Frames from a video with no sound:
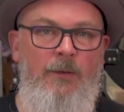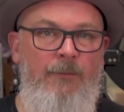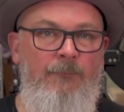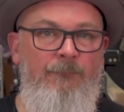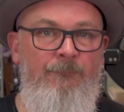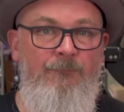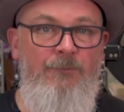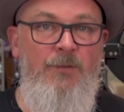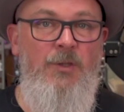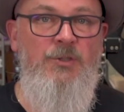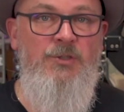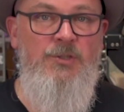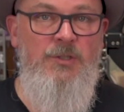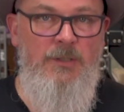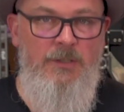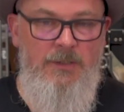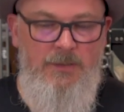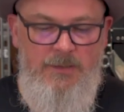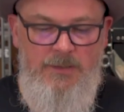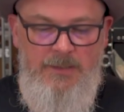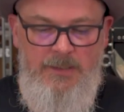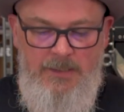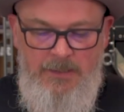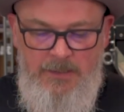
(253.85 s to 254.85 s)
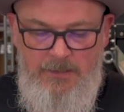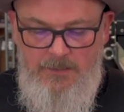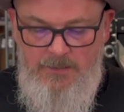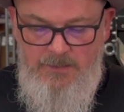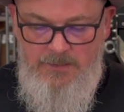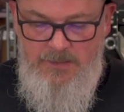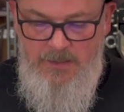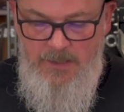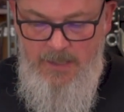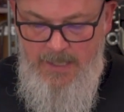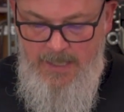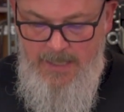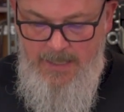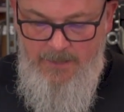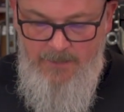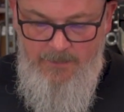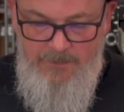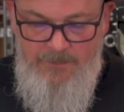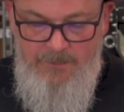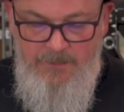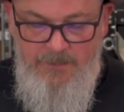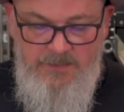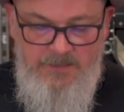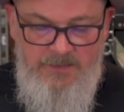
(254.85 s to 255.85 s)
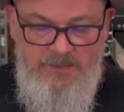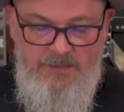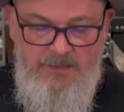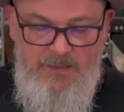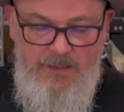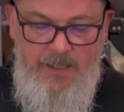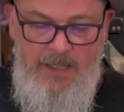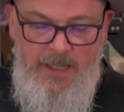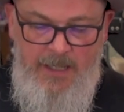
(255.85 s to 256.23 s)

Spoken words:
efficient it is. This